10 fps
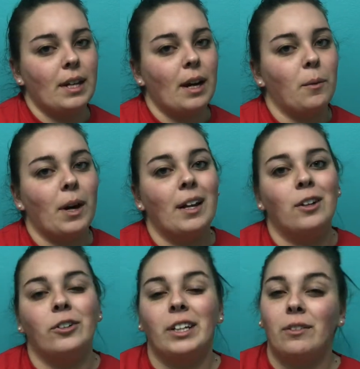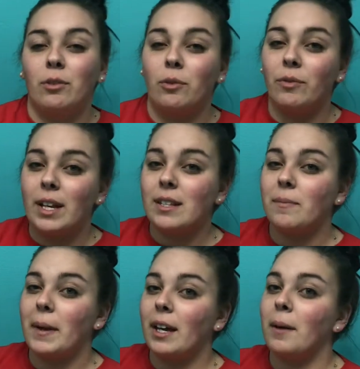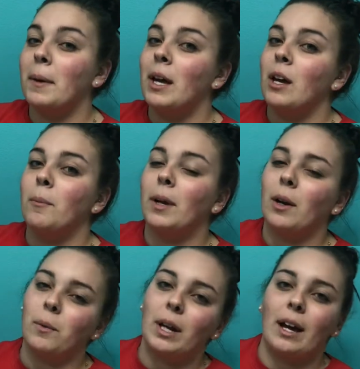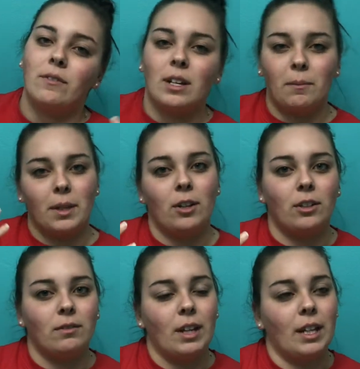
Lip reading: that where I don't need a full face of makeup, but I want to have something on.